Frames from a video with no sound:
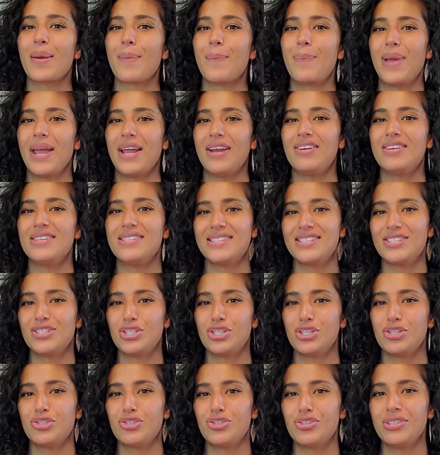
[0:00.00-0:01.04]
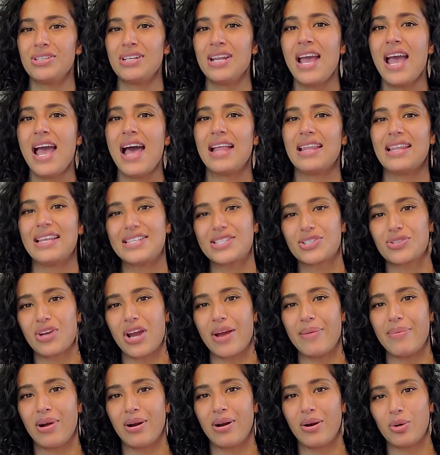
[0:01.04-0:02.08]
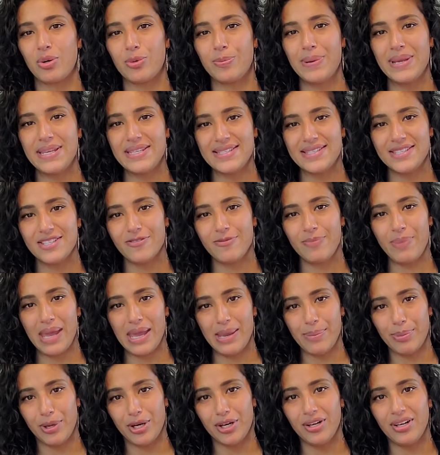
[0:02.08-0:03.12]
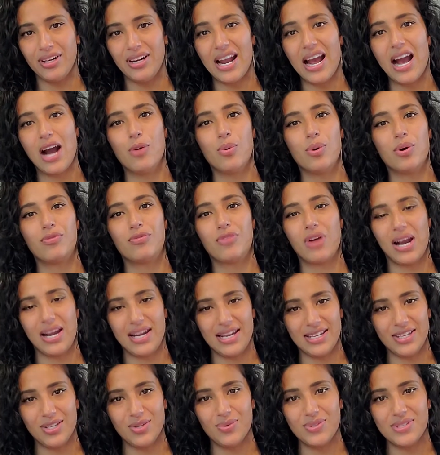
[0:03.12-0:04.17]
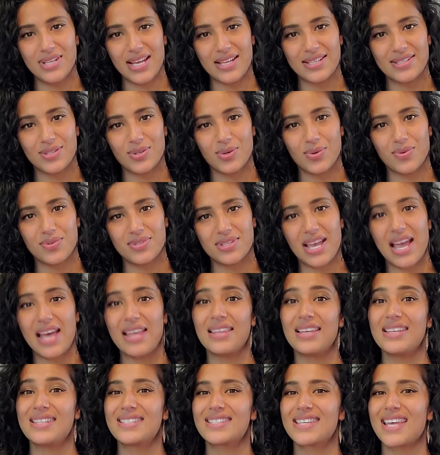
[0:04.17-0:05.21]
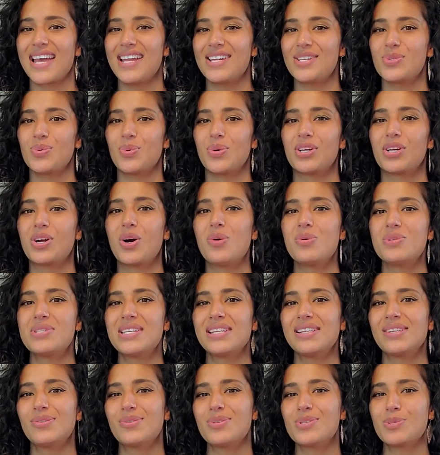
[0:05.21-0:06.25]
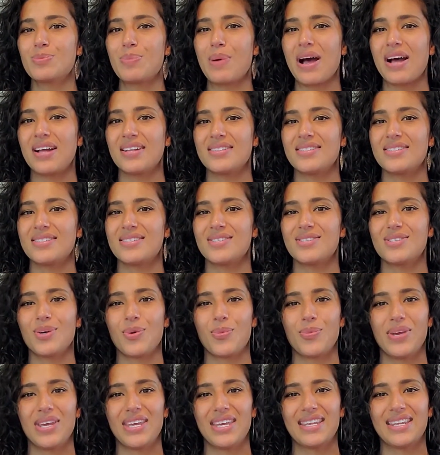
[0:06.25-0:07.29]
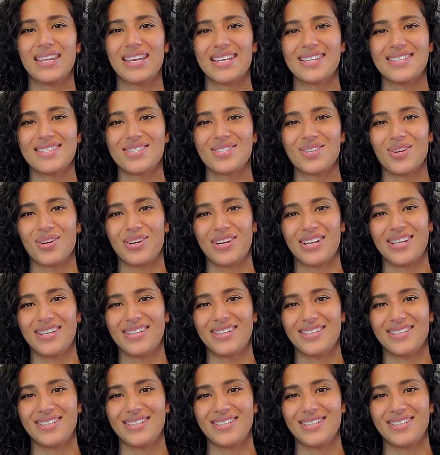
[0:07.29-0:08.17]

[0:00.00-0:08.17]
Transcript: Parents and children, let's grab our pieces of paper, our writing utensils, and let's get to our cozy little spots so we can get started.